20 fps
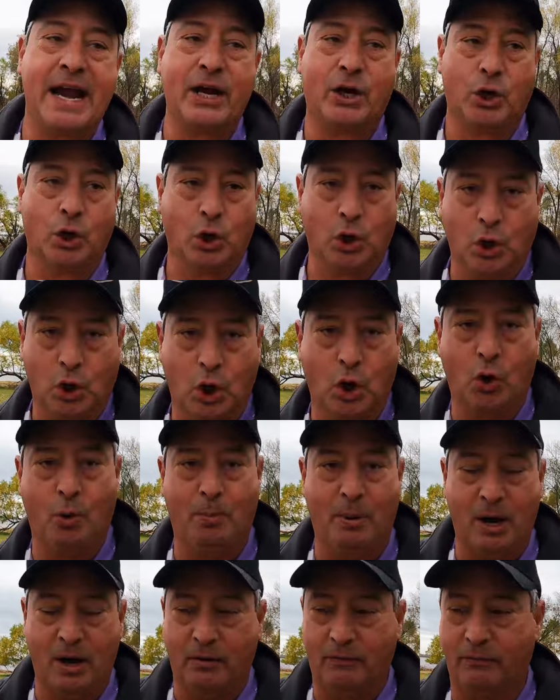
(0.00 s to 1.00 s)
anchor
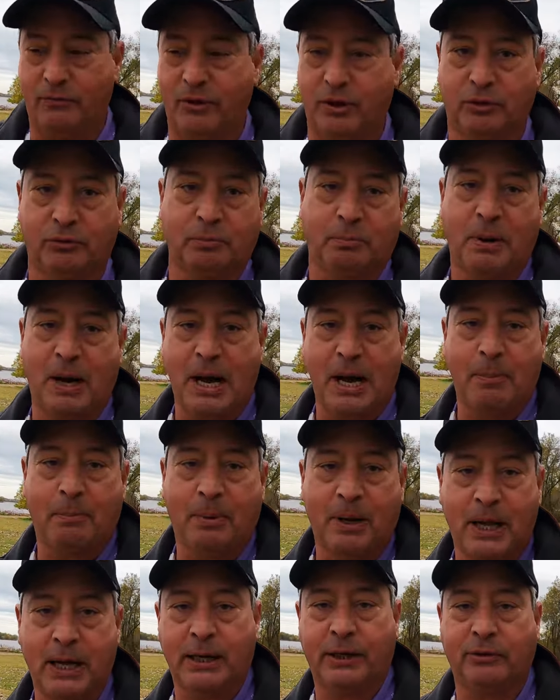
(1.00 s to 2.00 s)
above this
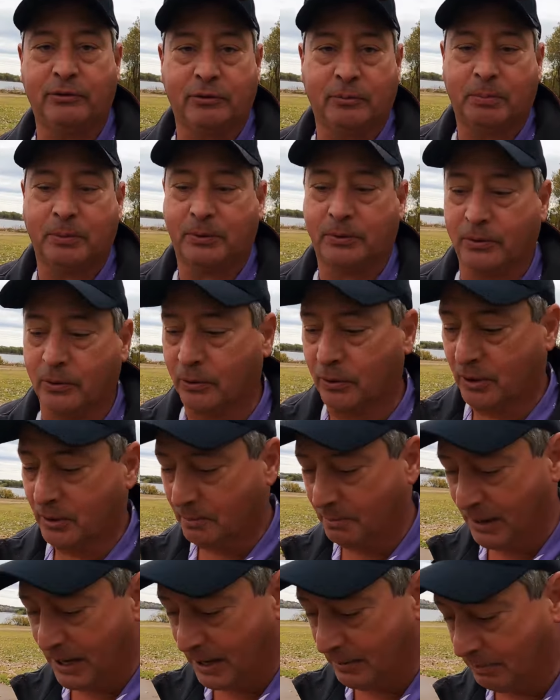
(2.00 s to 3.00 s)
pipeline. It's a
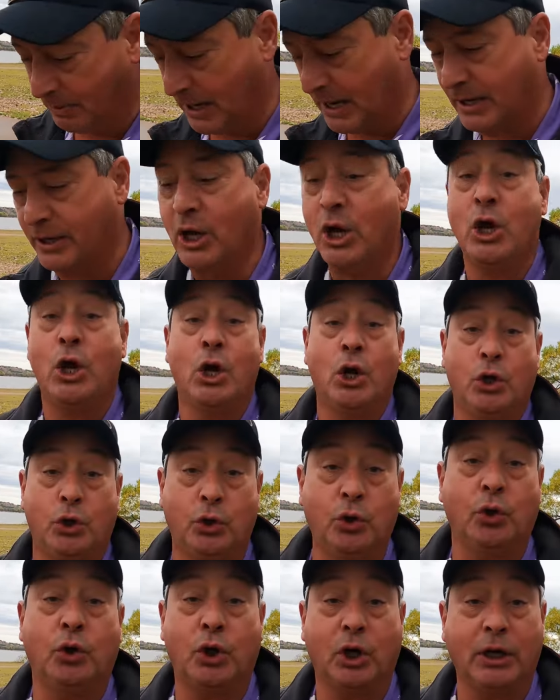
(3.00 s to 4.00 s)
petroleum pipeline.
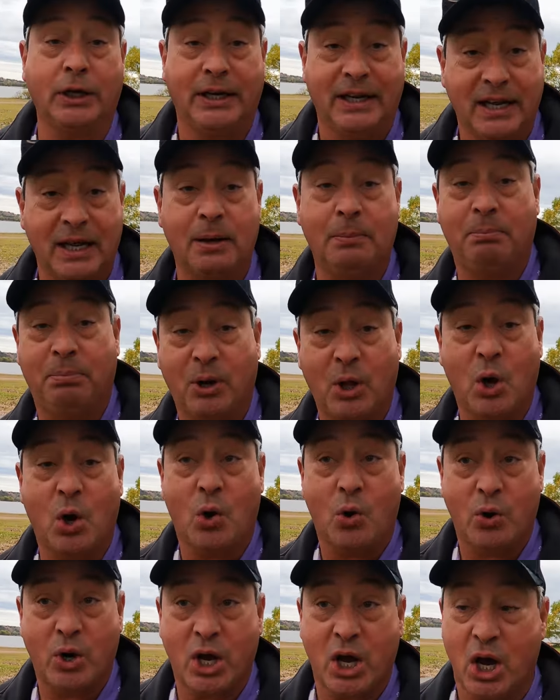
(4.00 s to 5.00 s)
You could get
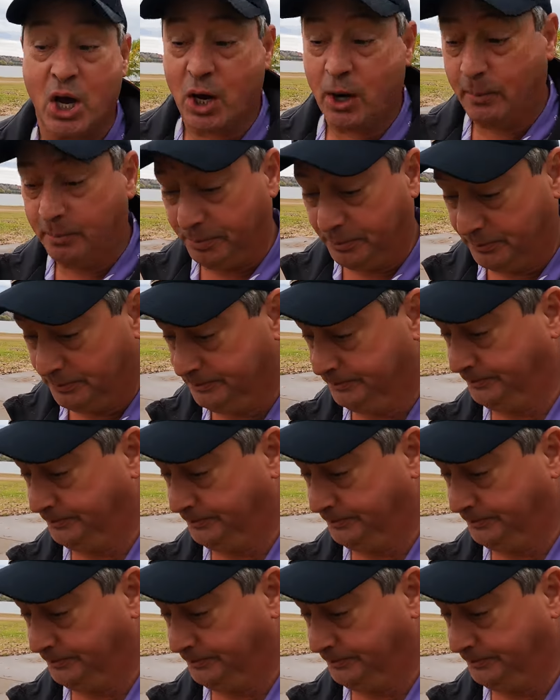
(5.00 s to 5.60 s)
blowed up